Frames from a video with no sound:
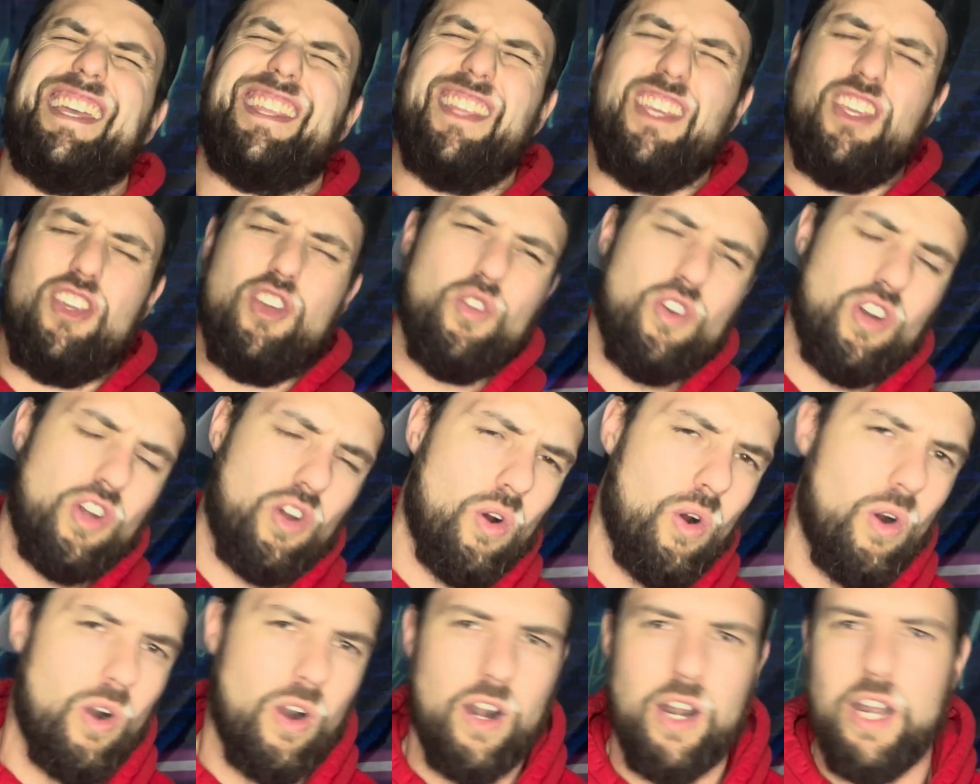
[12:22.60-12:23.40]
the
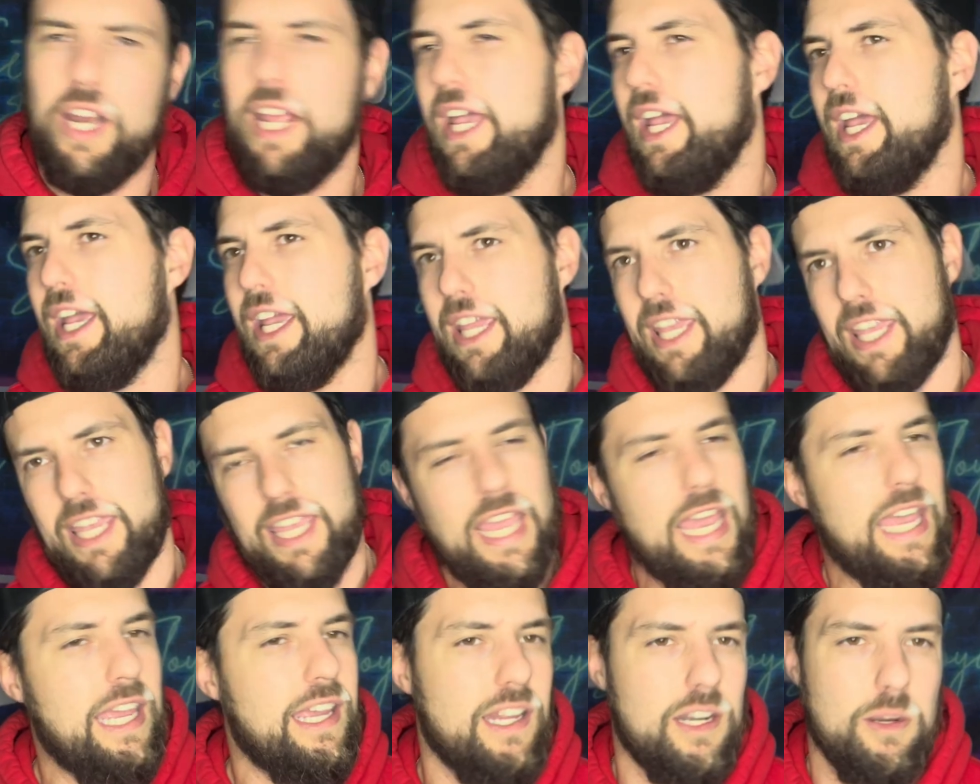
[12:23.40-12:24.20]
unicorn. He
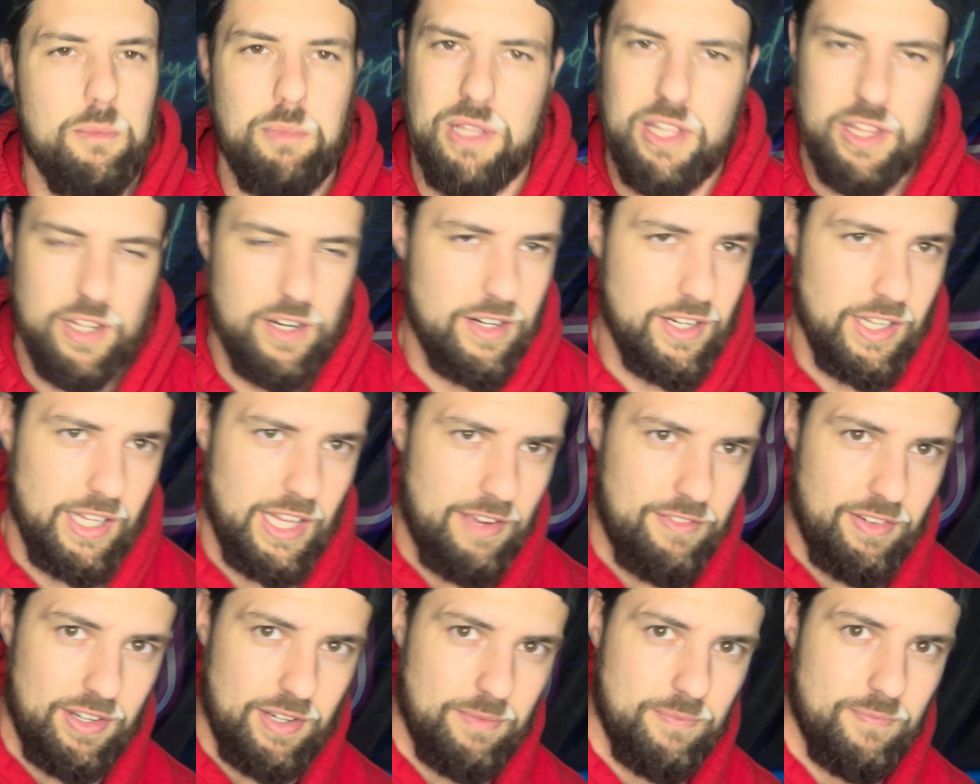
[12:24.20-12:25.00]
ain't going to be there at
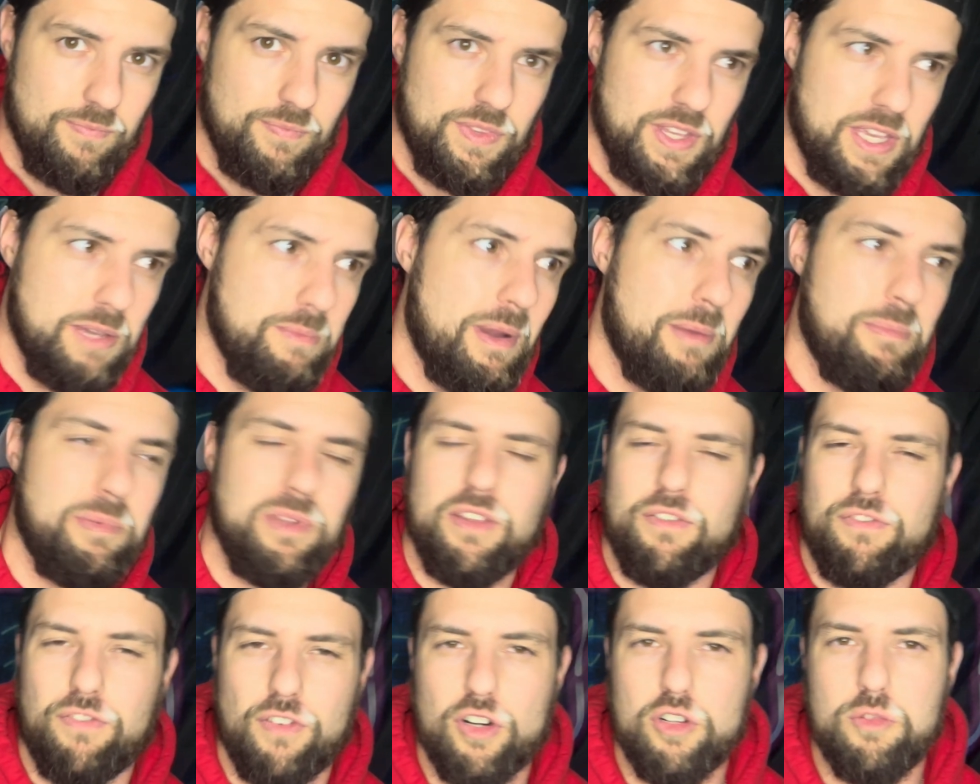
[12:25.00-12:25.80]
11. He might be
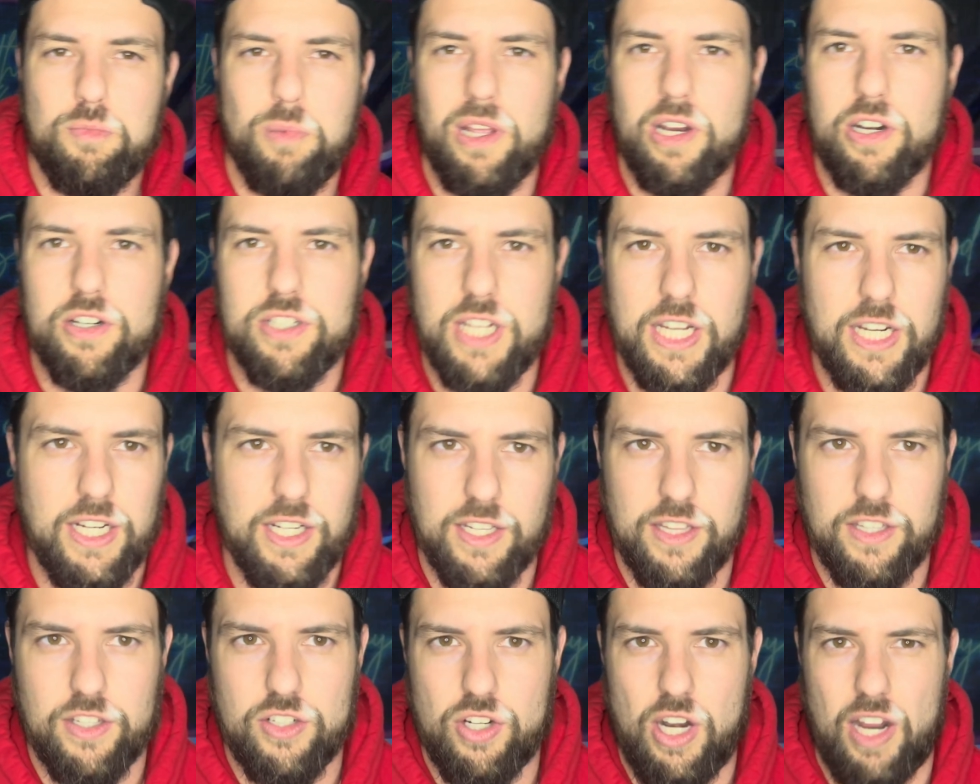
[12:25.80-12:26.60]
the first player taken
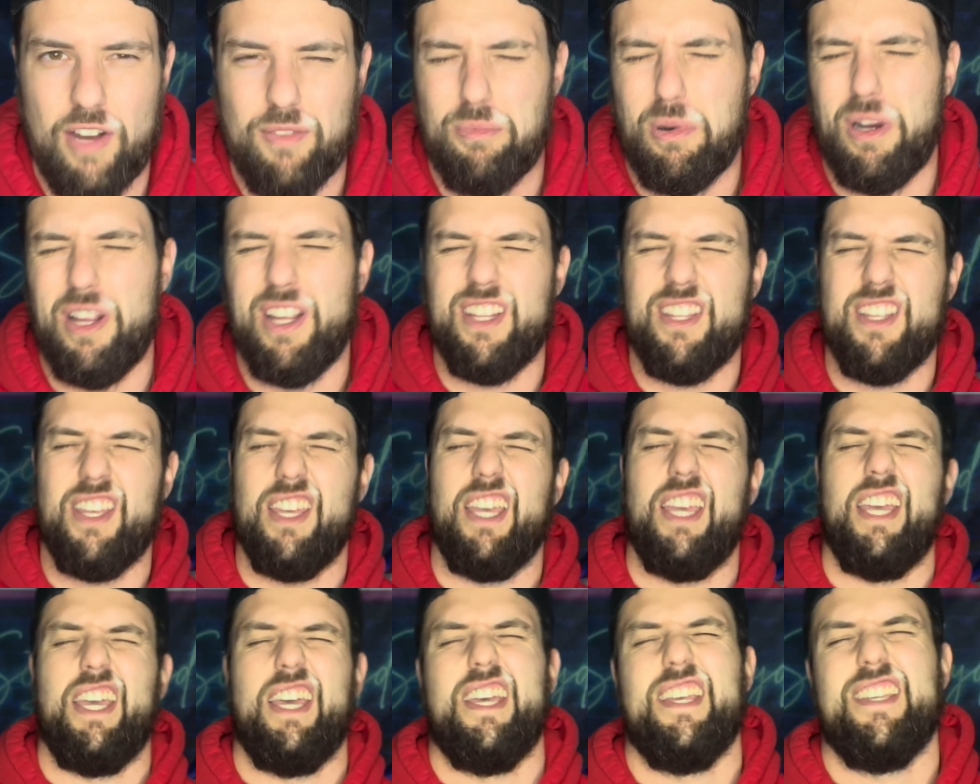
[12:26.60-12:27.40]
in the draft, probably
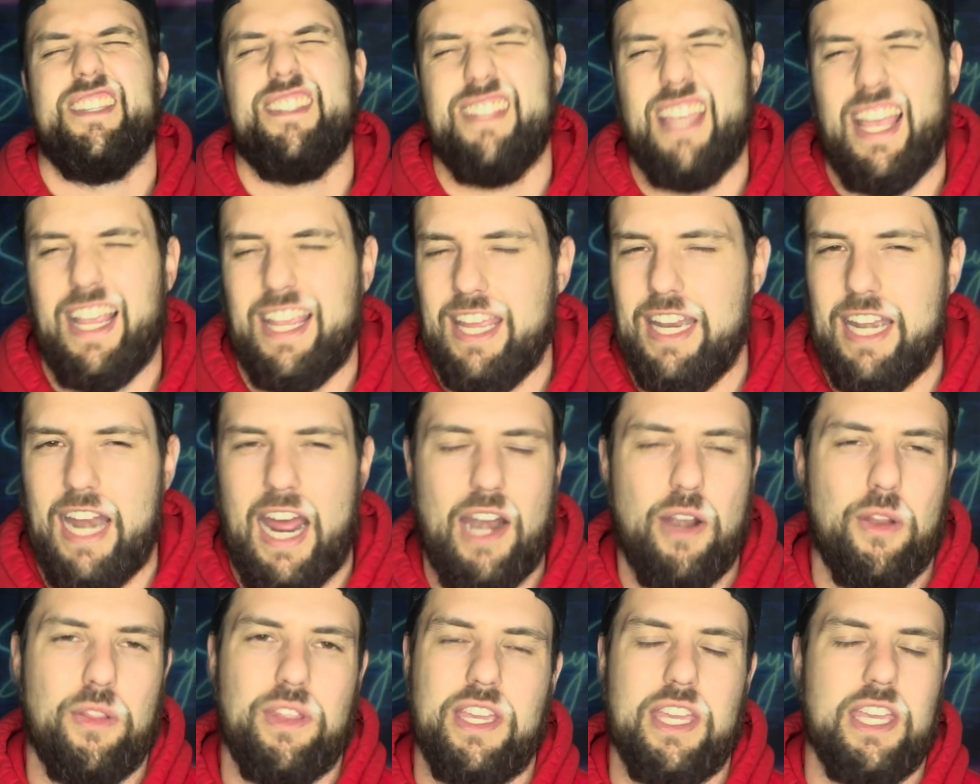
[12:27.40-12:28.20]
second.
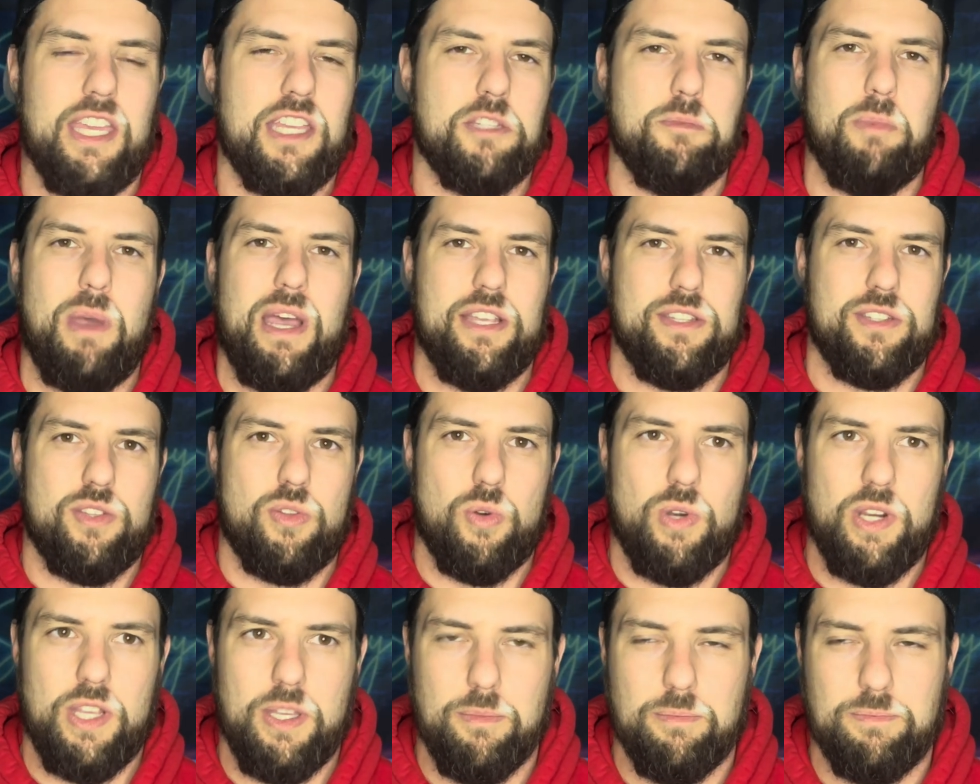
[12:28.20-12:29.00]
I don't think he gets past
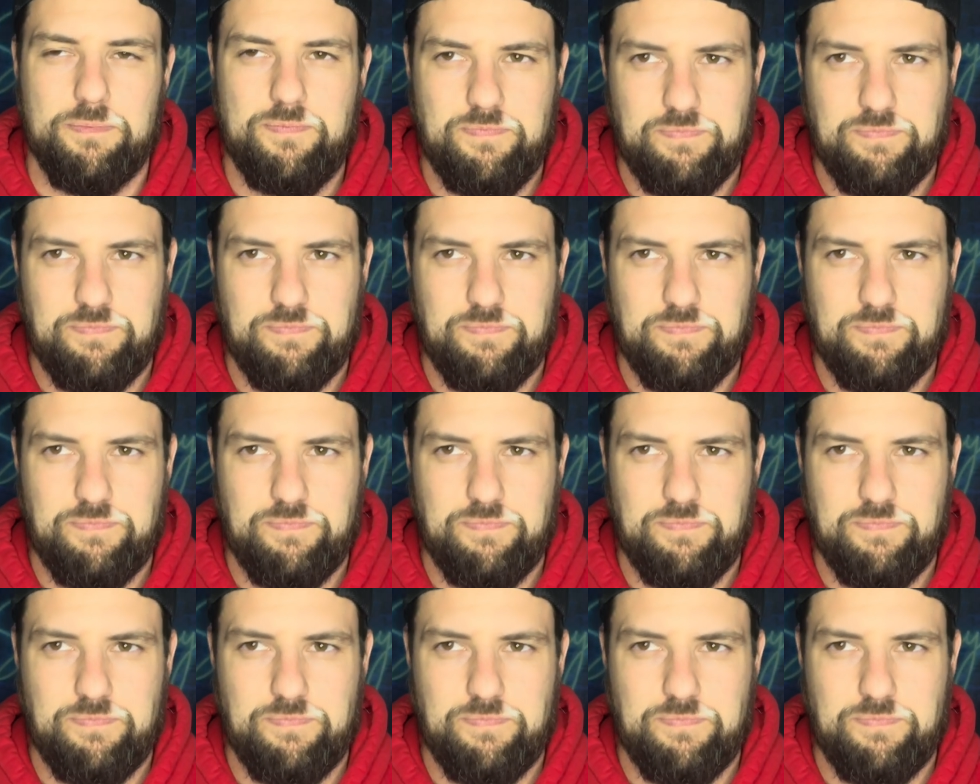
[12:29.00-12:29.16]
3.